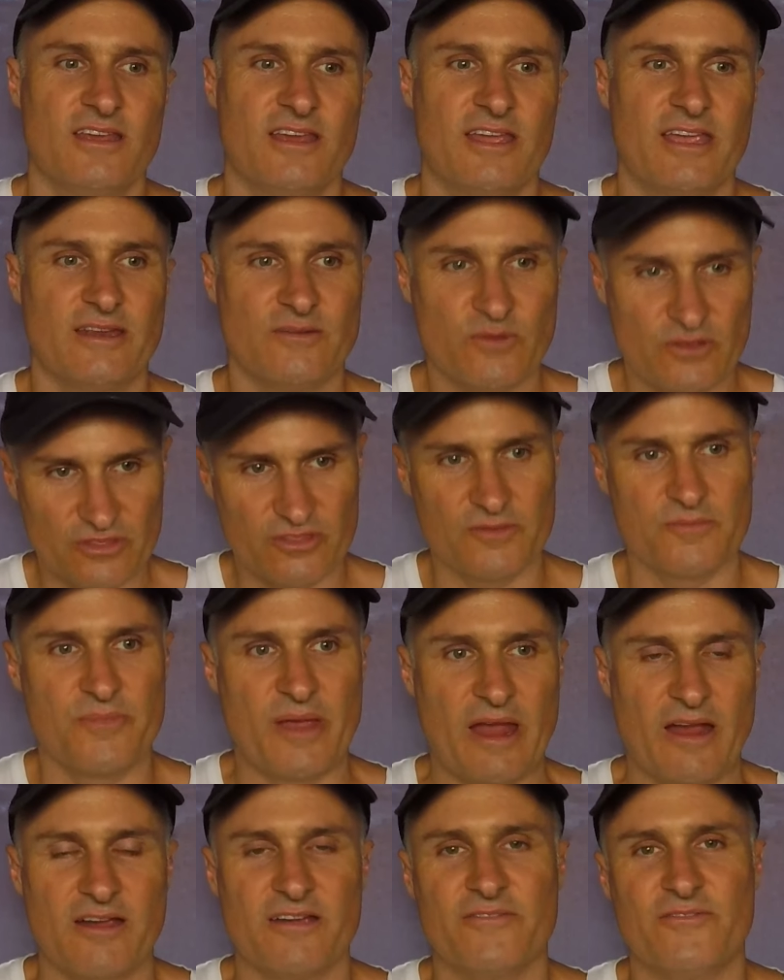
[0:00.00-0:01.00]
And with the
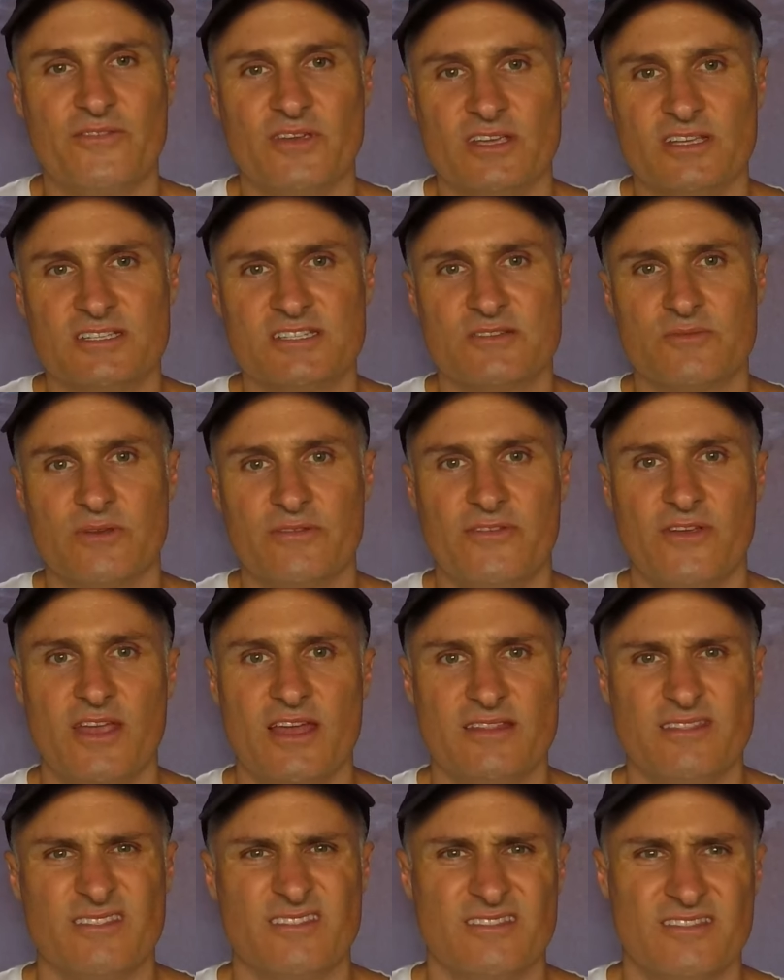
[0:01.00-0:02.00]
parrotfish, we
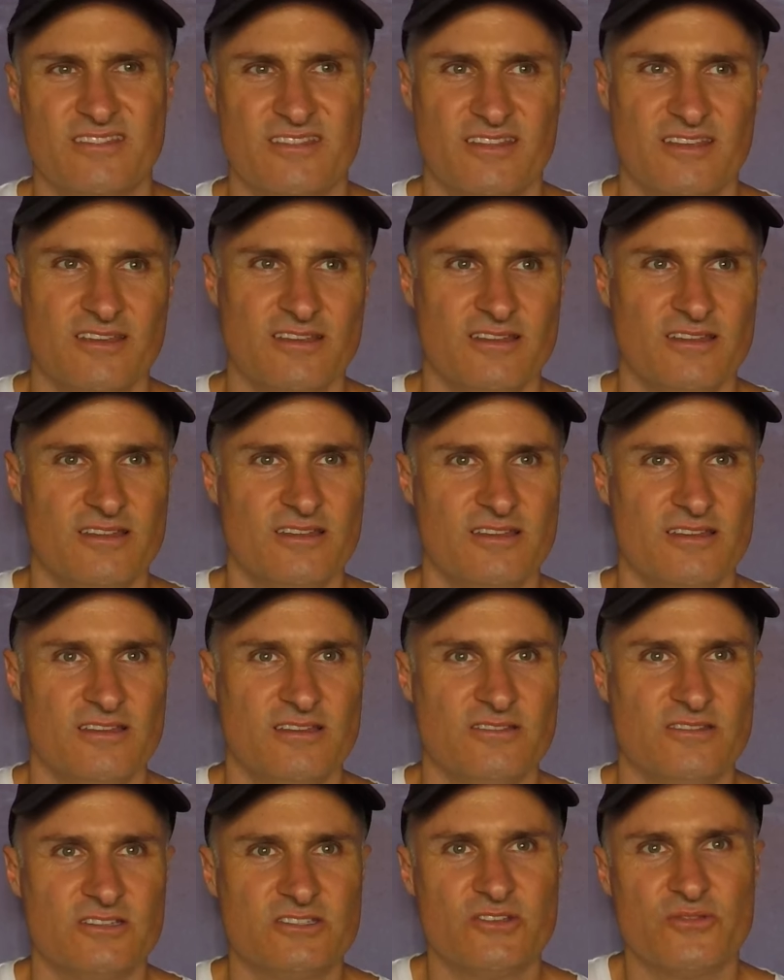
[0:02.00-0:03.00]
found
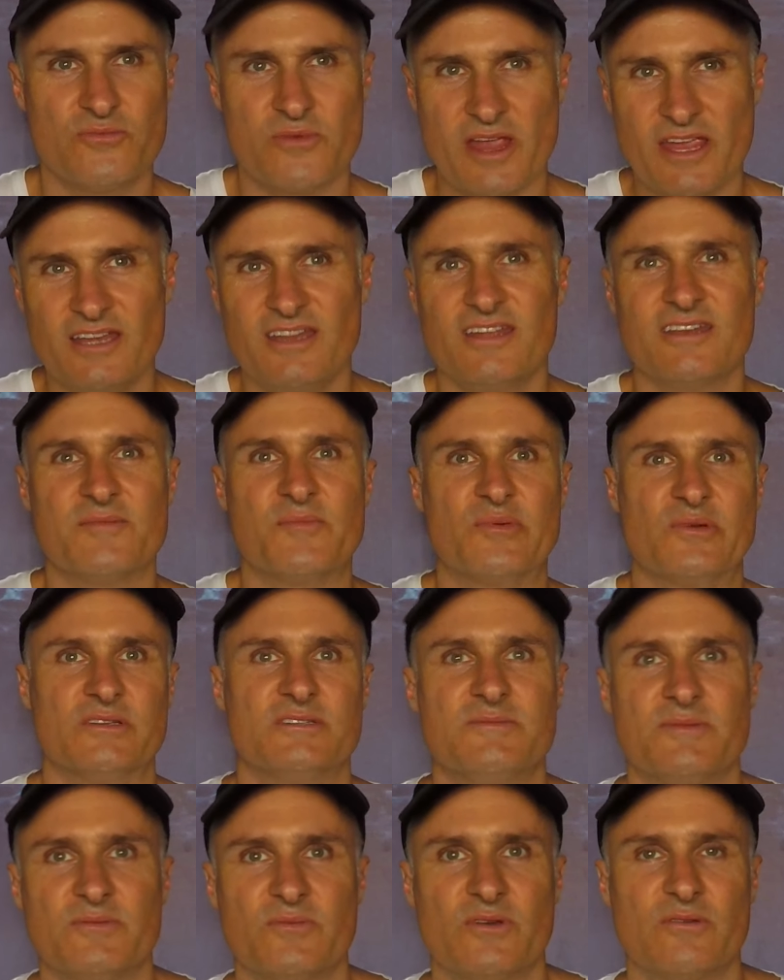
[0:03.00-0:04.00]
the terrain out of
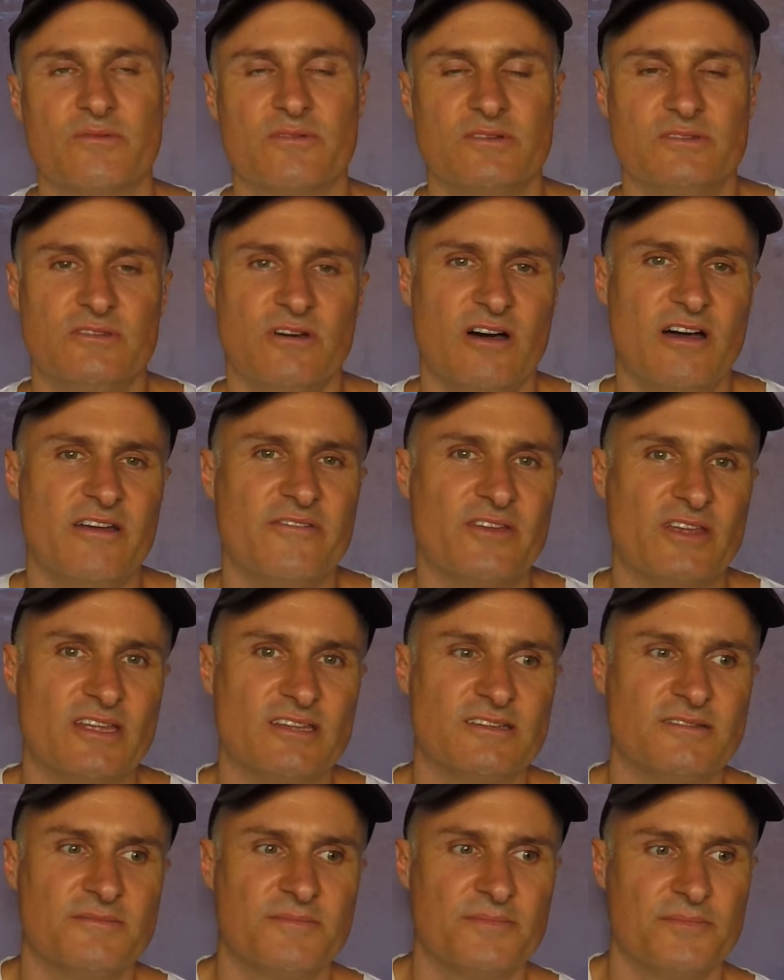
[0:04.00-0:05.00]
Brisbane where we were
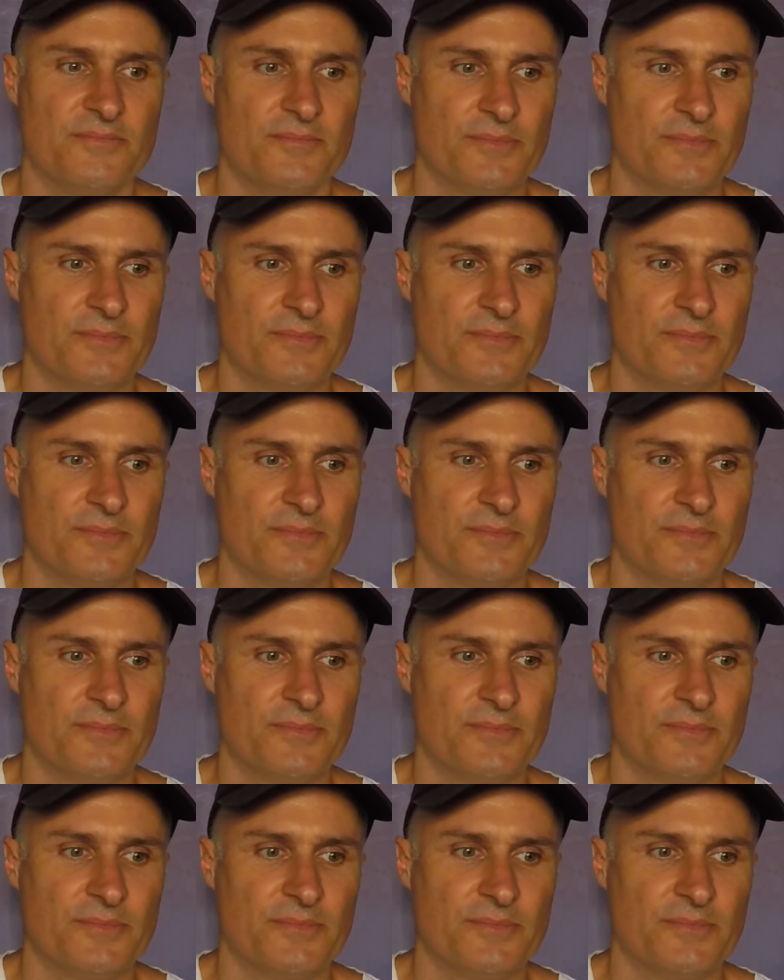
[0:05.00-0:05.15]
diving,